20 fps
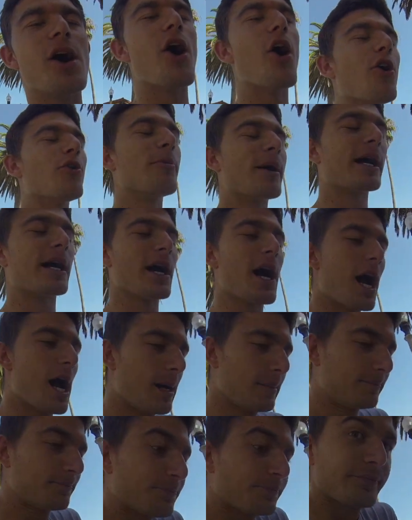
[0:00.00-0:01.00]
Oh my
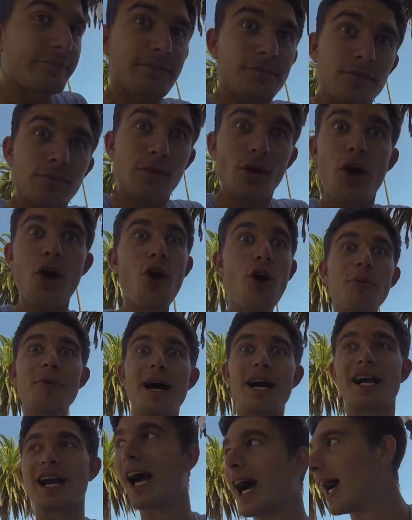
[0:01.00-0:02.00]
god. Oh
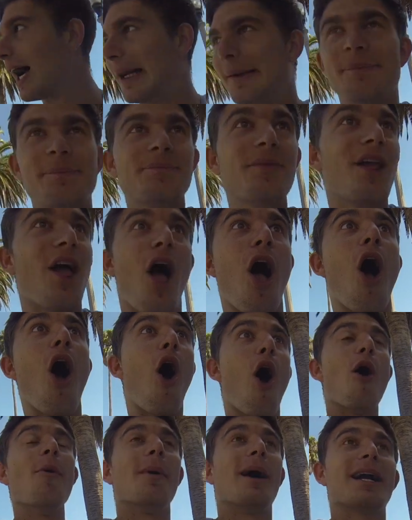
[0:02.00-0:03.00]
my god.
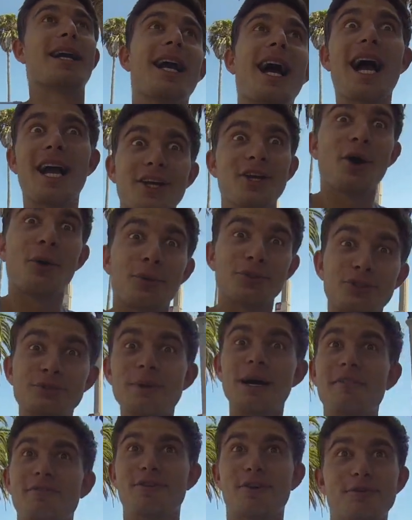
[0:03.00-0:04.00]
Oh my god. Yo, would you
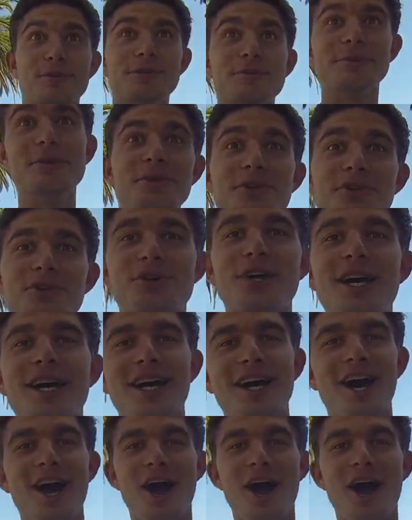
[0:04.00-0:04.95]
mind filming me real quick?